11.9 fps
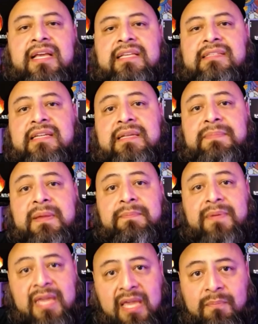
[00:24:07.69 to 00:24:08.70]
it's going to be
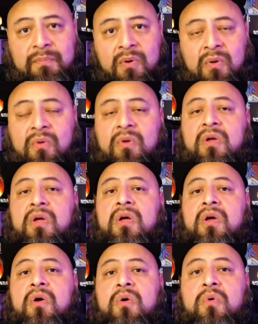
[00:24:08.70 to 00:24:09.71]
people
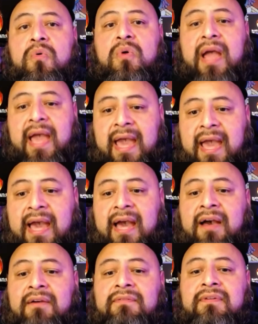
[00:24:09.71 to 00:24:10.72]
who
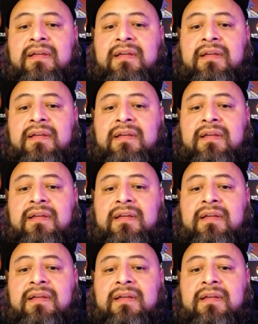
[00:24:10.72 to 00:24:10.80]
have